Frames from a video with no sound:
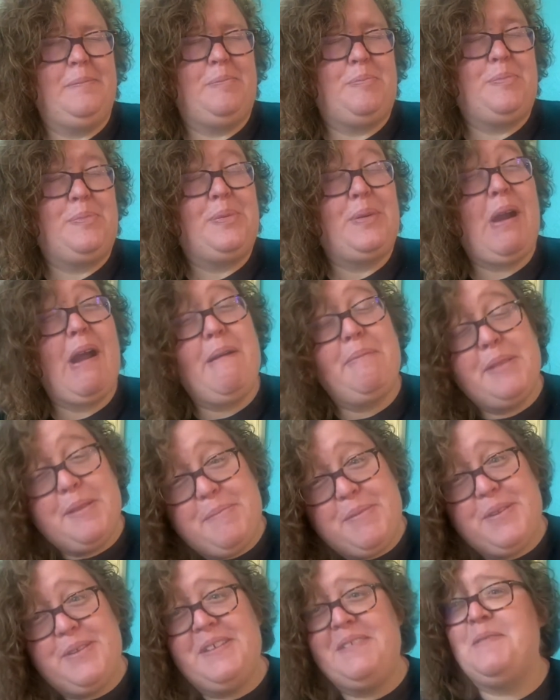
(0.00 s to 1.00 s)
Probably
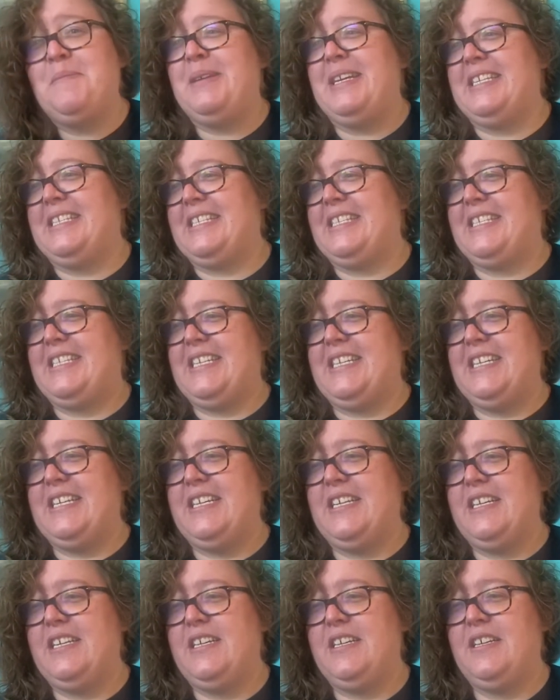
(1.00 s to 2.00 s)
Beauty and the Beast.
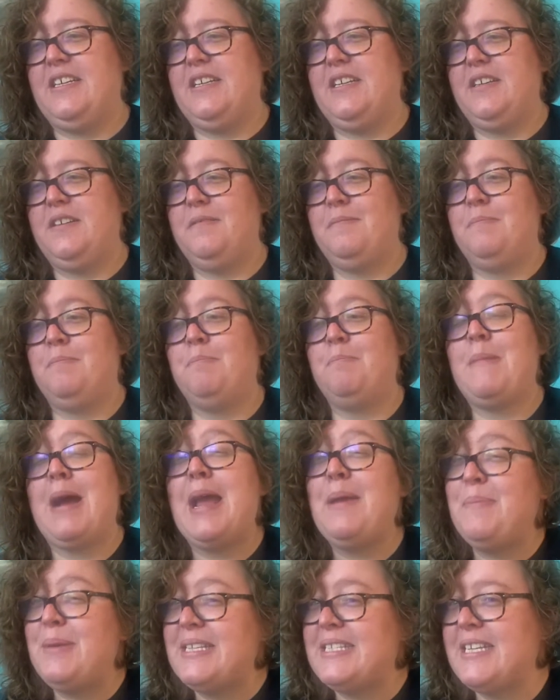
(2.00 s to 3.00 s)

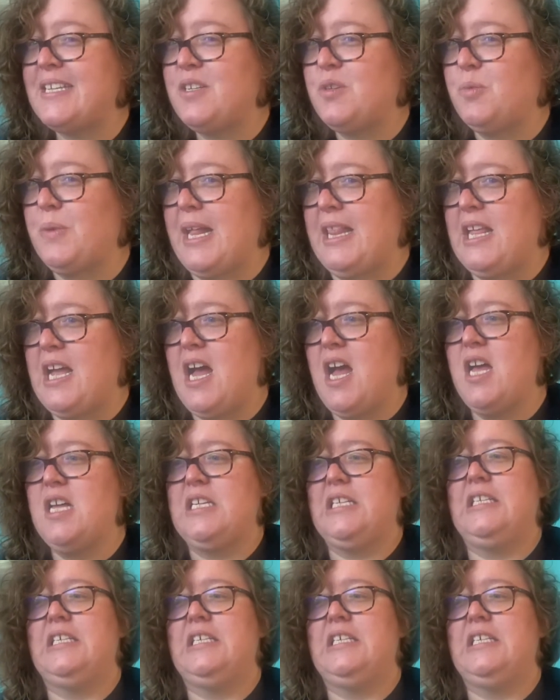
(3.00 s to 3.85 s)
Might be Cinderella